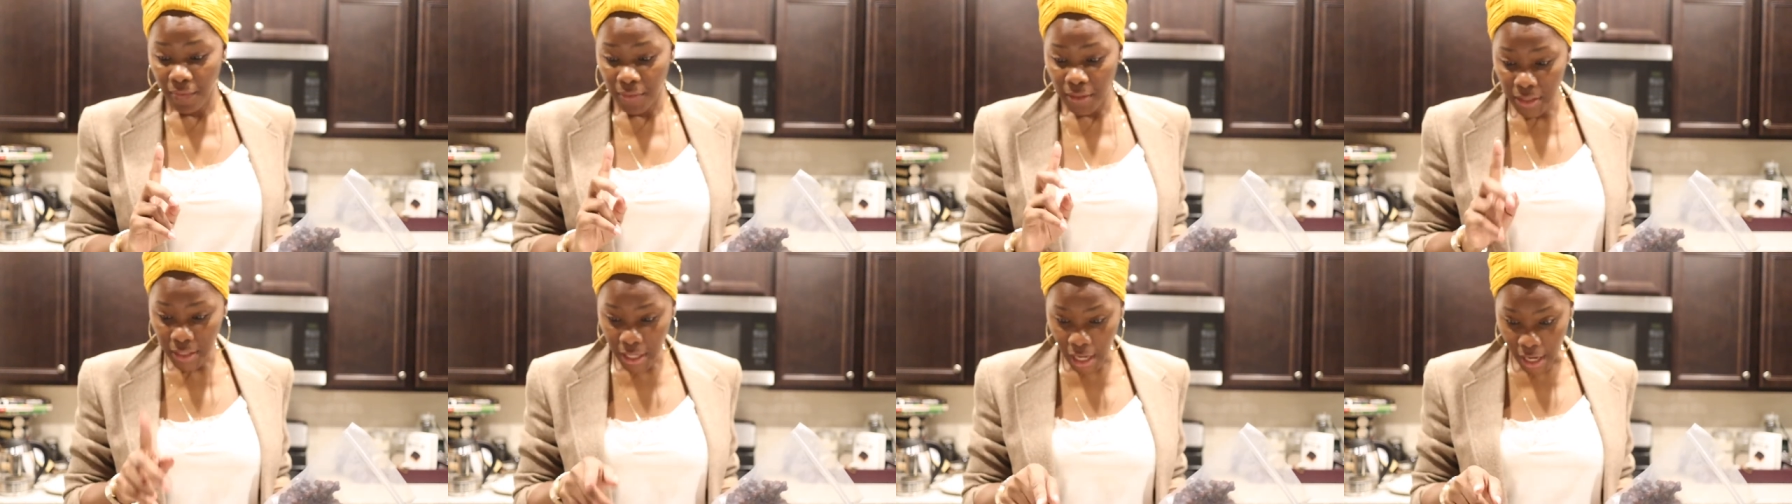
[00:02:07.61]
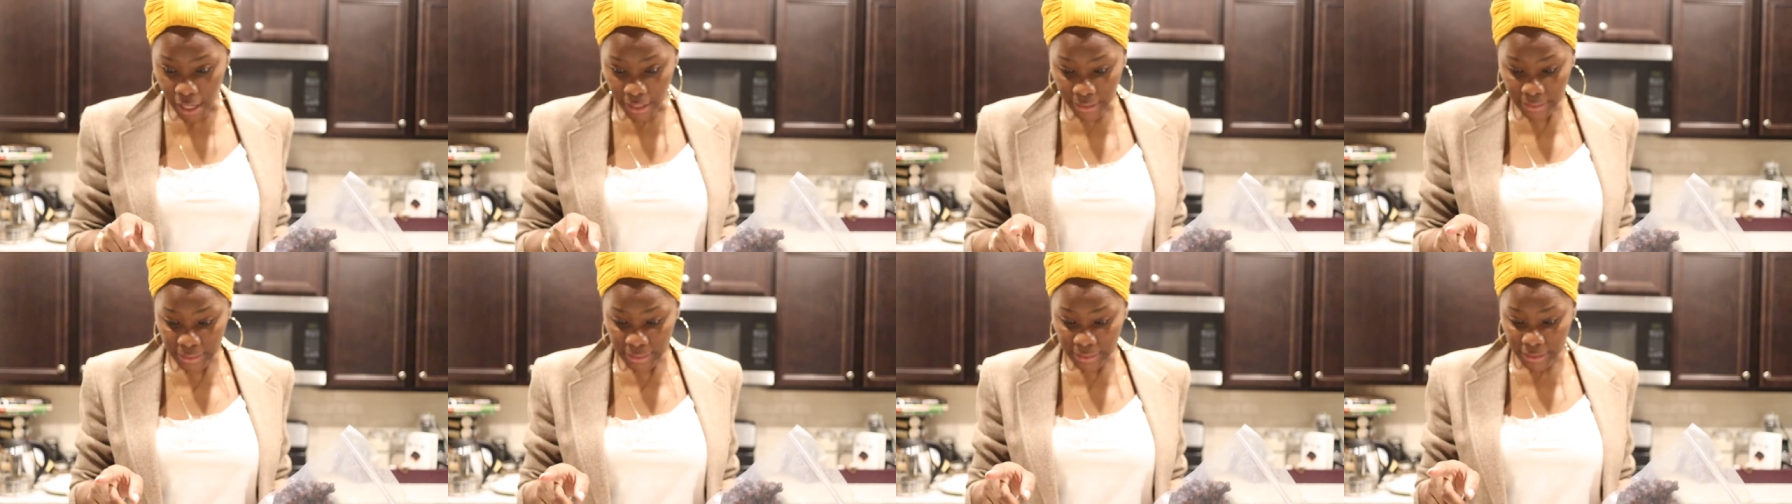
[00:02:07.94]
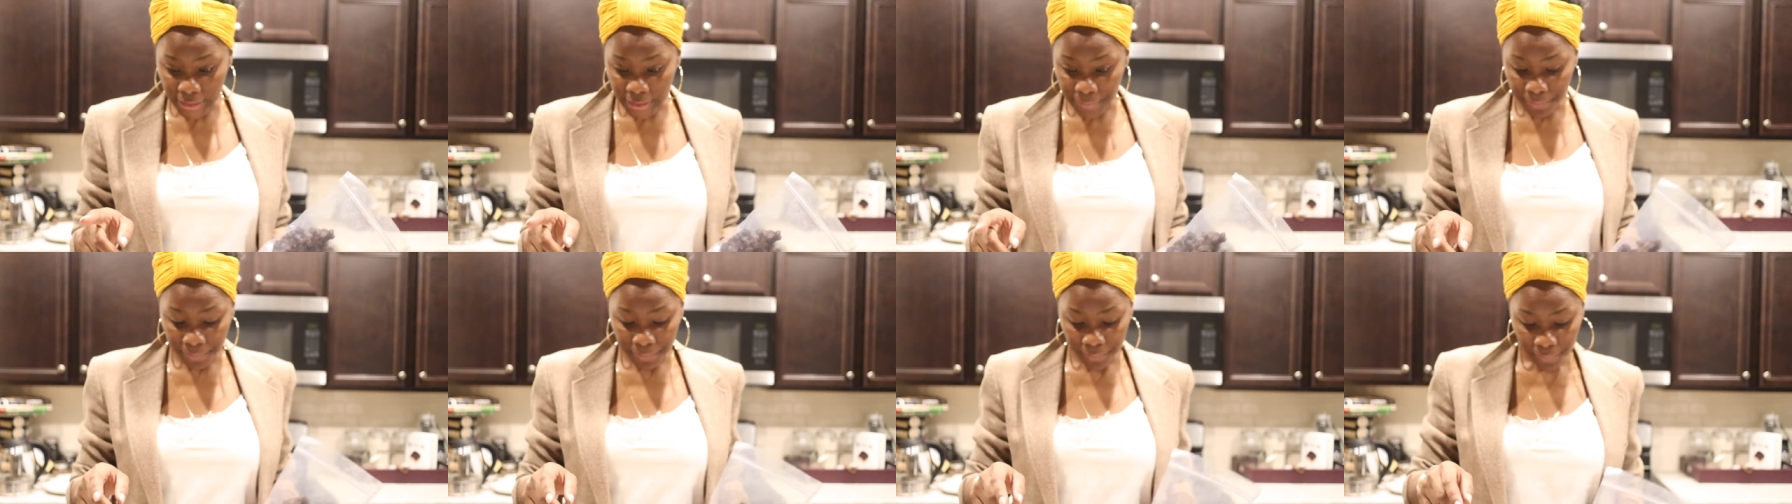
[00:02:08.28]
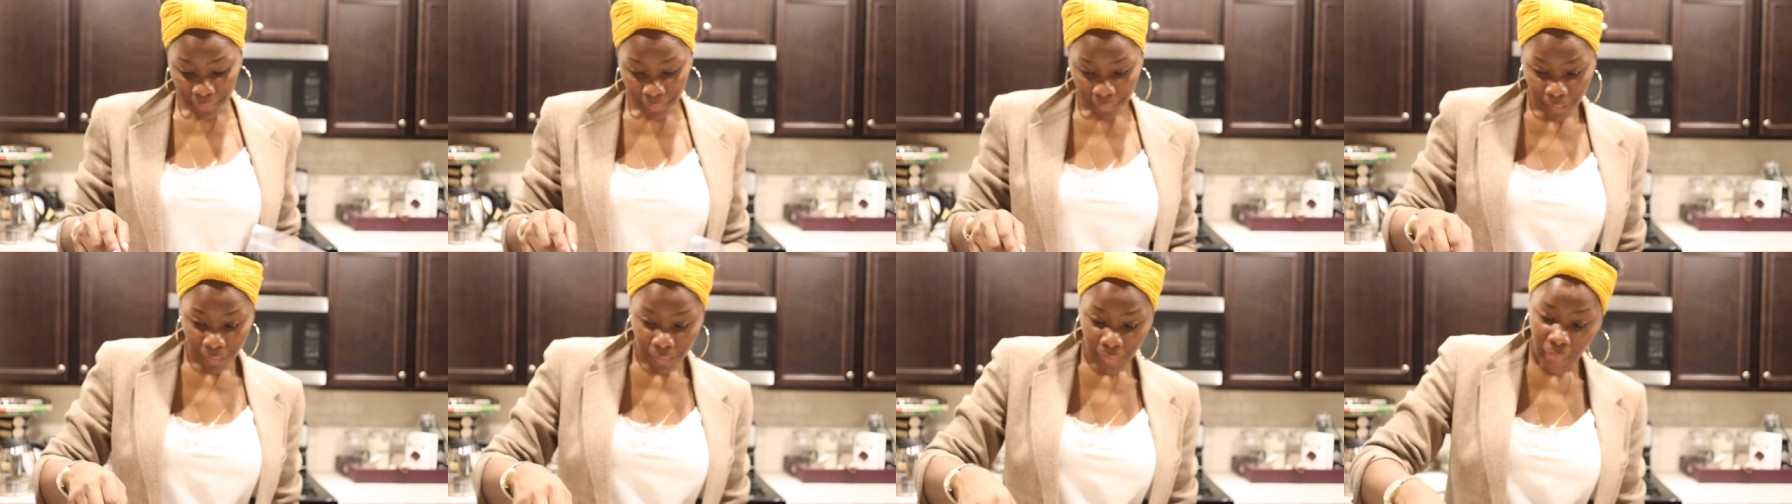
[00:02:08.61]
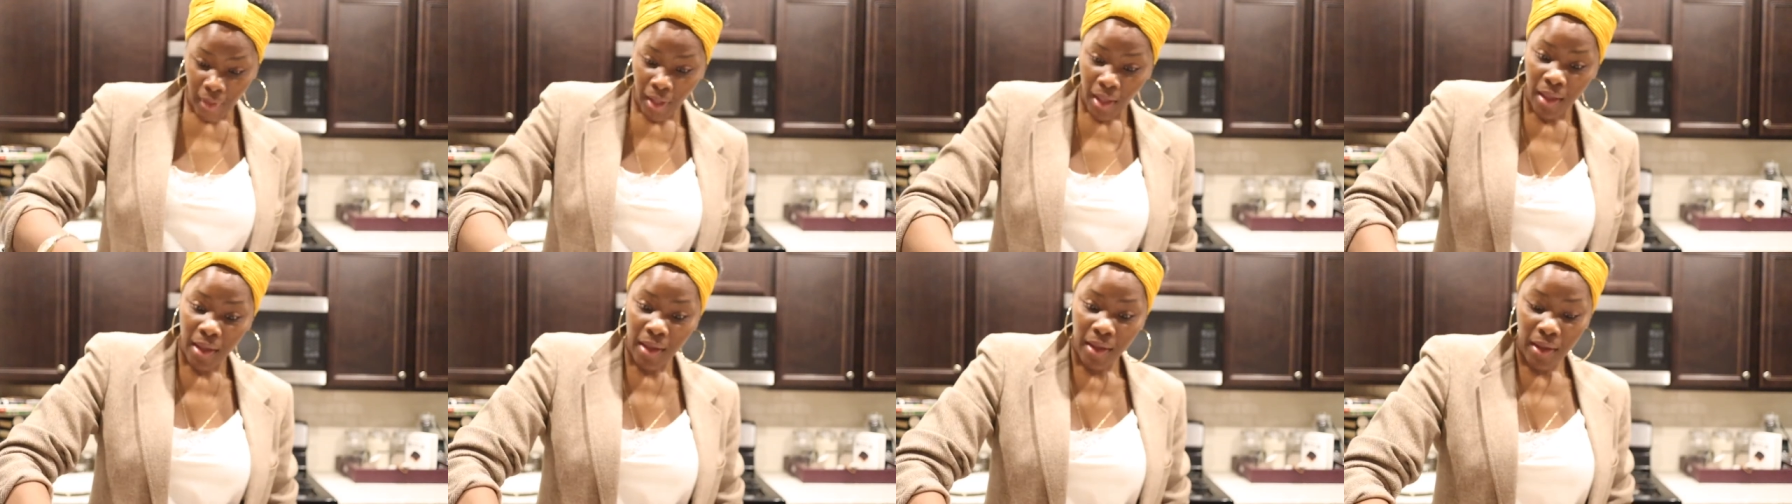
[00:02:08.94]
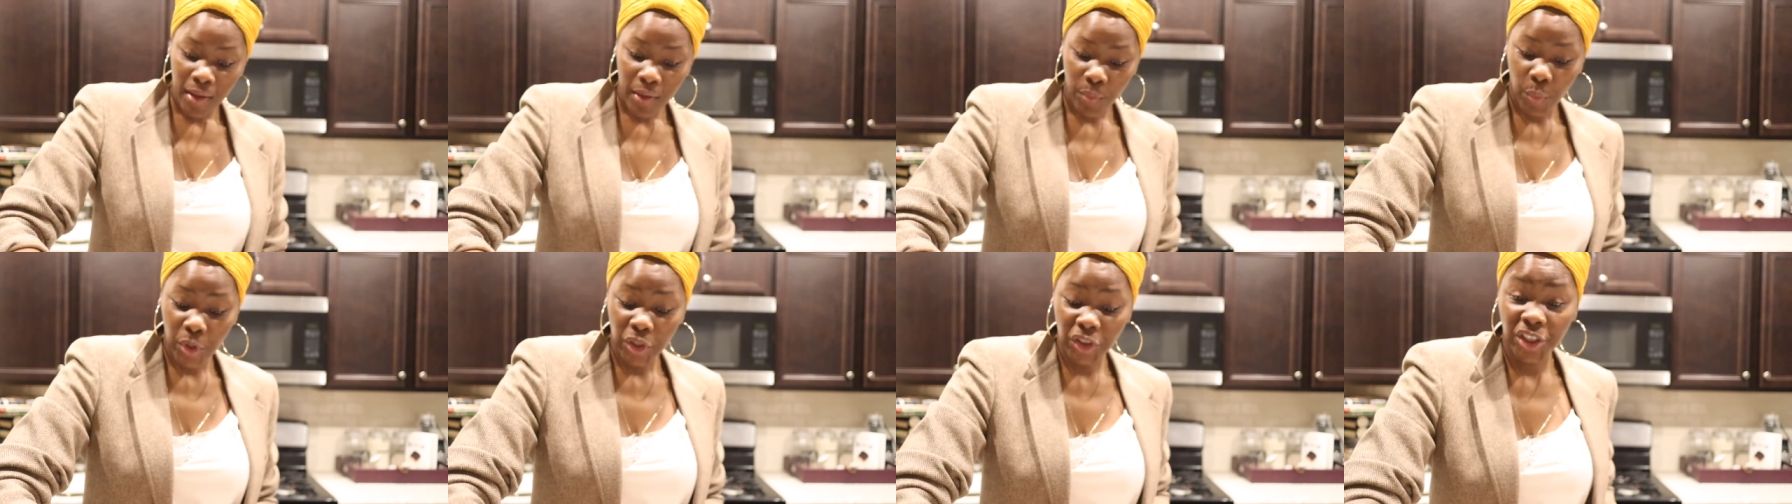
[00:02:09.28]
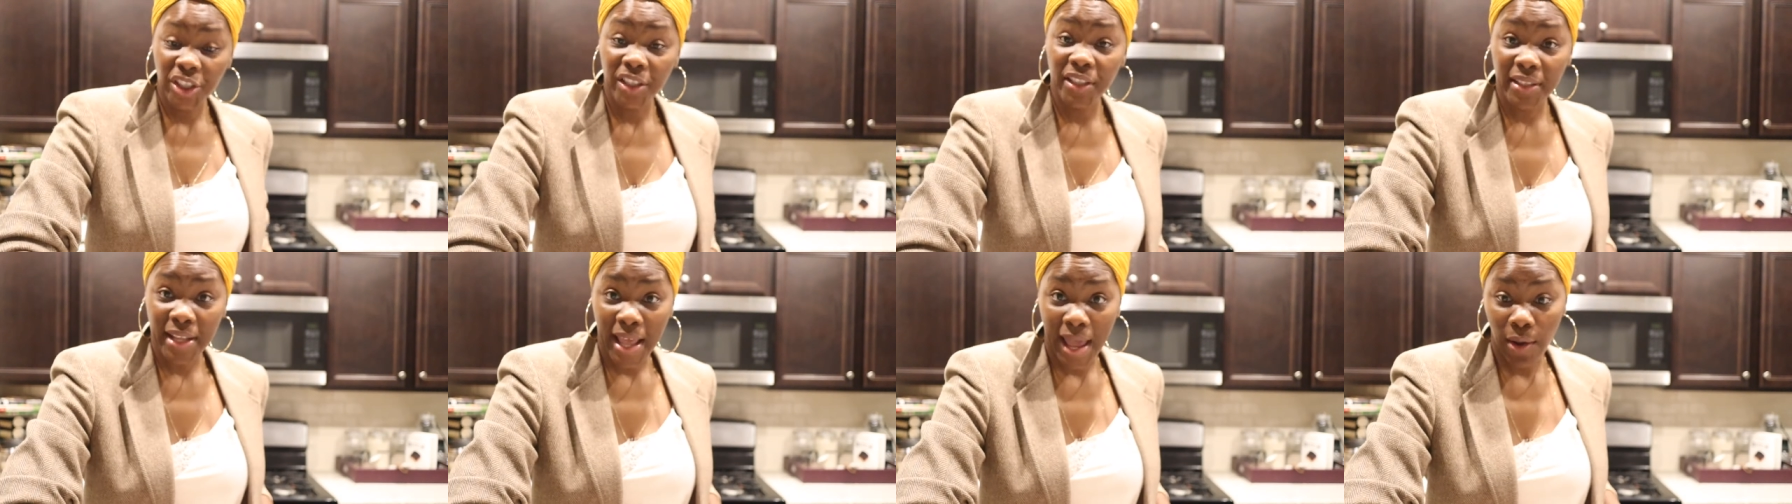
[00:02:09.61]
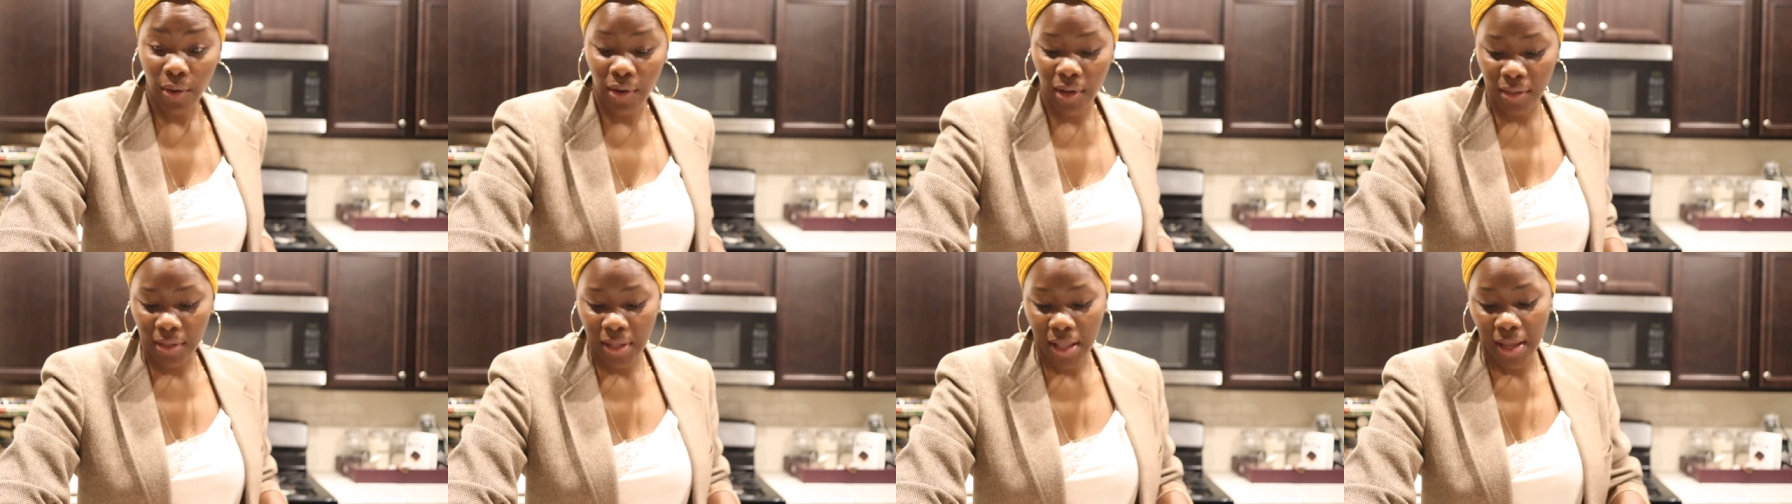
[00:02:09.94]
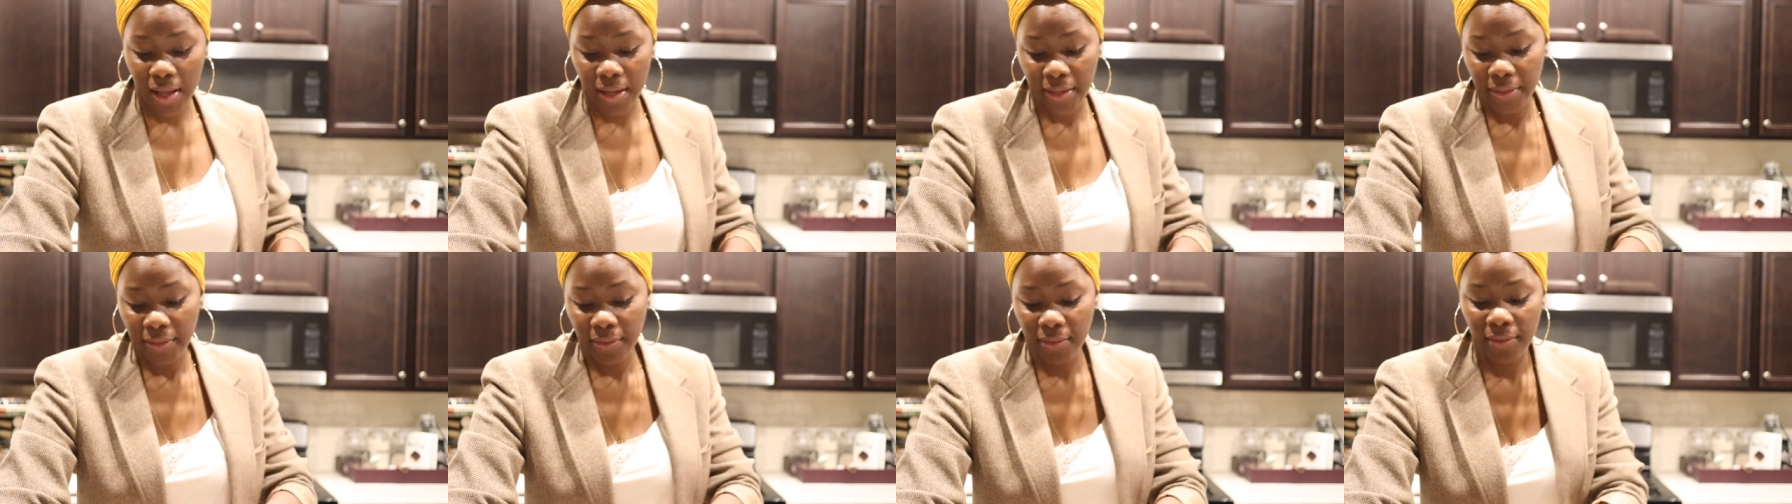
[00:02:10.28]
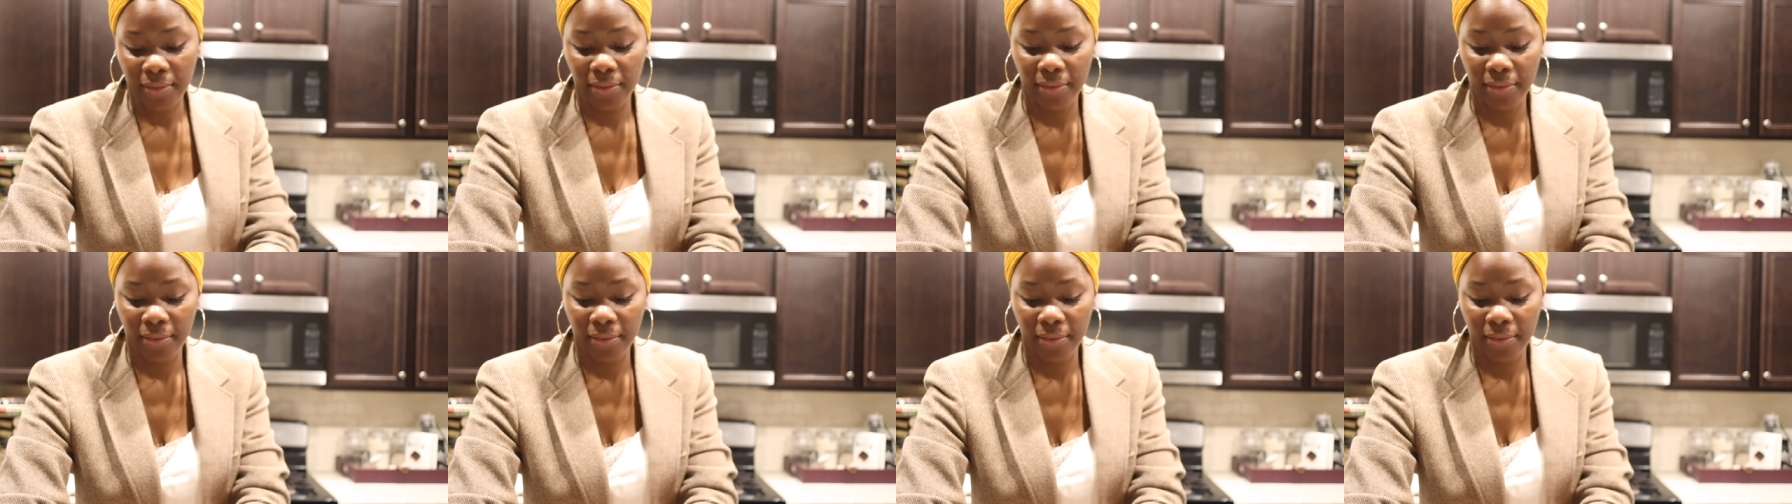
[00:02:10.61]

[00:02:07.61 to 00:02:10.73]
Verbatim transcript: nuts, which is alkaline.